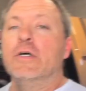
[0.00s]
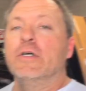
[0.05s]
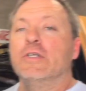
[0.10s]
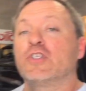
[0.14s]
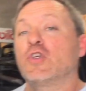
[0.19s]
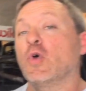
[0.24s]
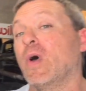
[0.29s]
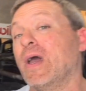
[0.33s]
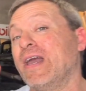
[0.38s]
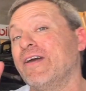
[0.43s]

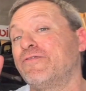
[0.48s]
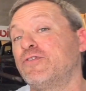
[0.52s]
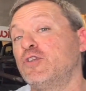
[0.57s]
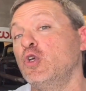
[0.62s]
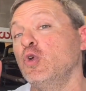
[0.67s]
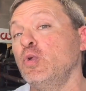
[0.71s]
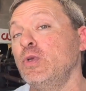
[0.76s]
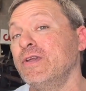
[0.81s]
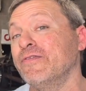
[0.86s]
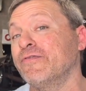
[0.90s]
So I have
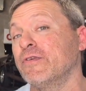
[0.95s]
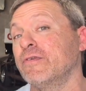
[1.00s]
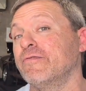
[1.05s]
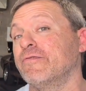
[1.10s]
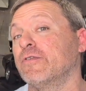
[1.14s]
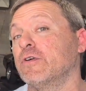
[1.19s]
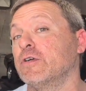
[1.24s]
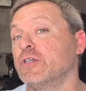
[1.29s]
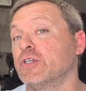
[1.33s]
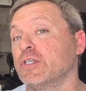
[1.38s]
two different
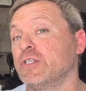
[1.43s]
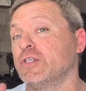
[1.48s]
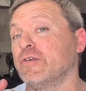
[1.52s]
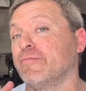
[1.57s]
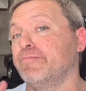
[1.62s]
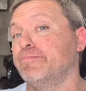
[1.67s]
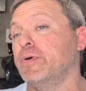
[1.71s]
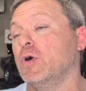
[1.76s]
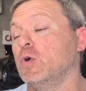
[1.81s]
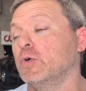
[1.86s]
versions
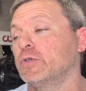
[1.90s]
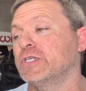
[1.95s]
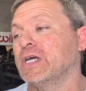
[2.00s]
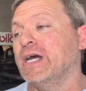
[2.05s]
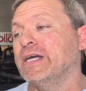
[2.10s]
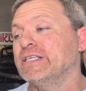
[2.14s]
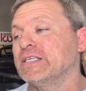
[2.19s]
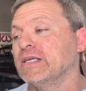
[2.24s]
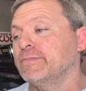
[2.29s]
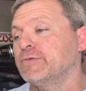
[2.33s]
of bow
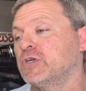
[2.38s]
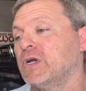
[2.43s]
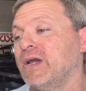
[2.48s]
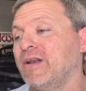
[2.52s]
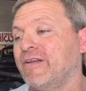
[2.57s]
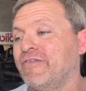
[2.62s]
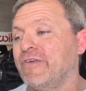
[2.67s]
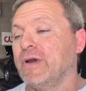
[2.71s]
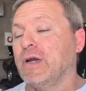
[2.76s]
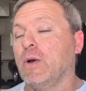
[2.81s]
ties. I'm trying
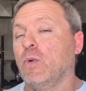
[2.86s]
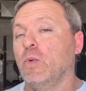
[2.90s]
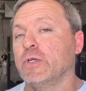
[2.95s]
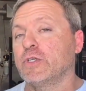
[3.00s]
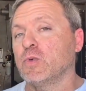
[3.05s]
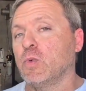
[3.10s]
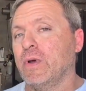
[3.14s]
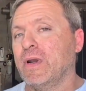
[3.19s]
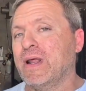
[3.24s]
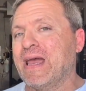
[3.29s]
to figure out
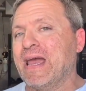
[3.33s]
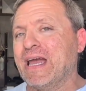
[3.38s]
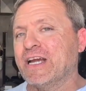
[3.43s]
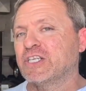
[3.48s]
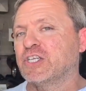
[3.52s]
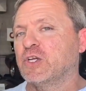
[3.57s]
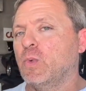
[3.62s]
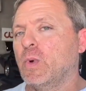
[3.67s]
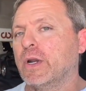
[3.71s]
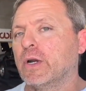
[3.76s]
which one I
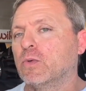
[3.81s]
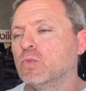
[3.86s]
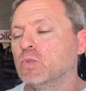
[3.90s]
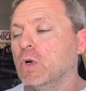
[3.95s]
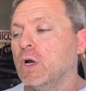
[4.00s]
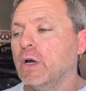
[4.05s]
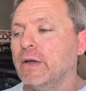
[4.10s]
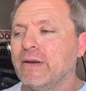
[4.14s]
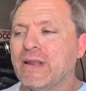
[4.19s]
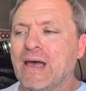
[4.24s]
actually want to
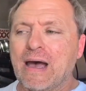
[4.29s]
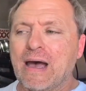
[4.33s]
run.